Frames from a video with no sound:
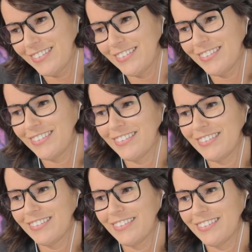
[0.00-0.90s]

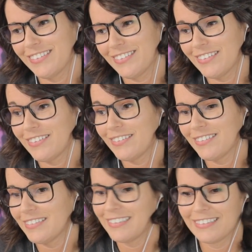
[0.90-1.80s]
Jessica's,
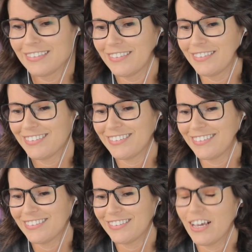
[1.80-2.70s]
the Underking.
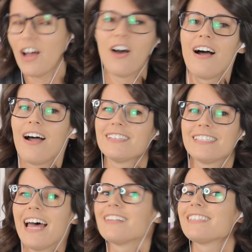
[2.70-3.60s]
He could,
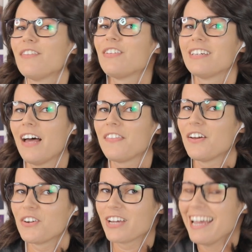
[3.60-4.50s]
Hunt's dad is definitely not the
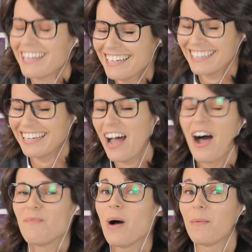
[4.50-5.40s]
Underking.
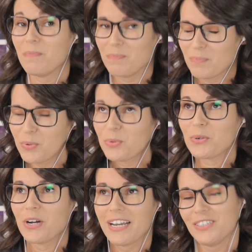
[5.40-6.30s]
I'm
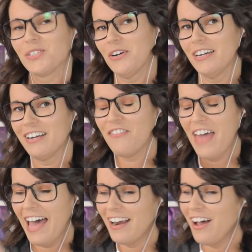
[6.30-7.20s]
pretty certain of
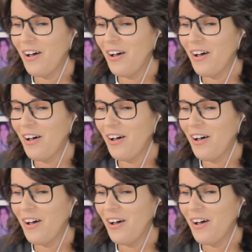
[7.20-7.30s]
that.